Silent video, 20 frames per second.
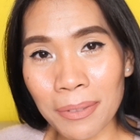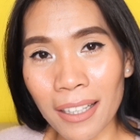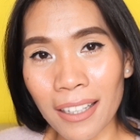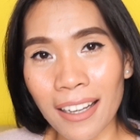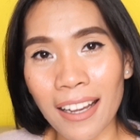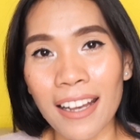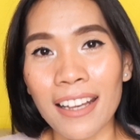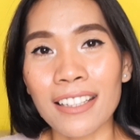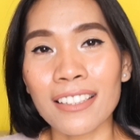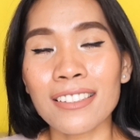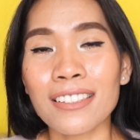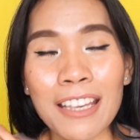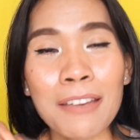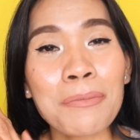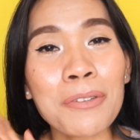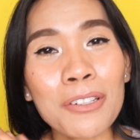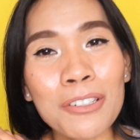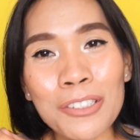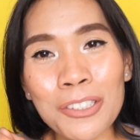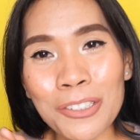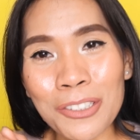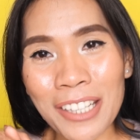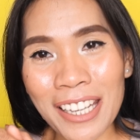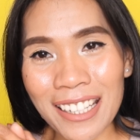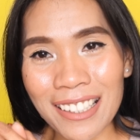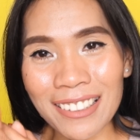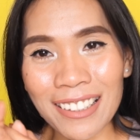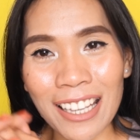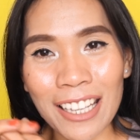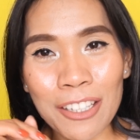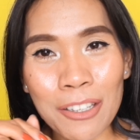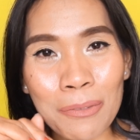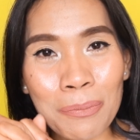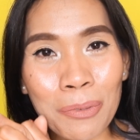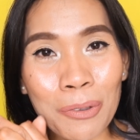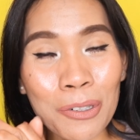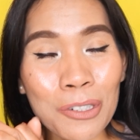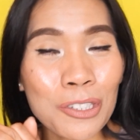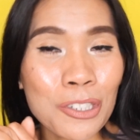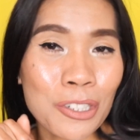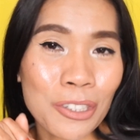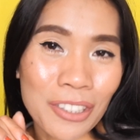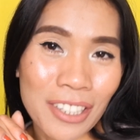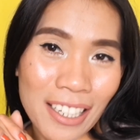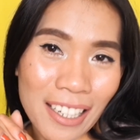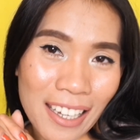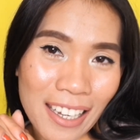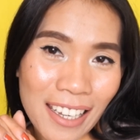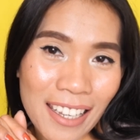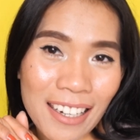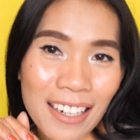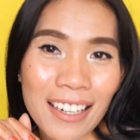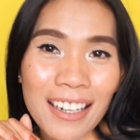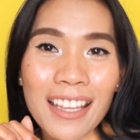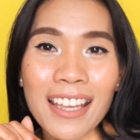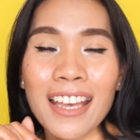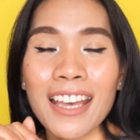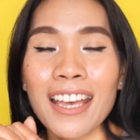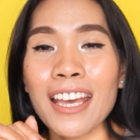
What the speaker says: vlog, guys. If you're new here, thank you for tuning in.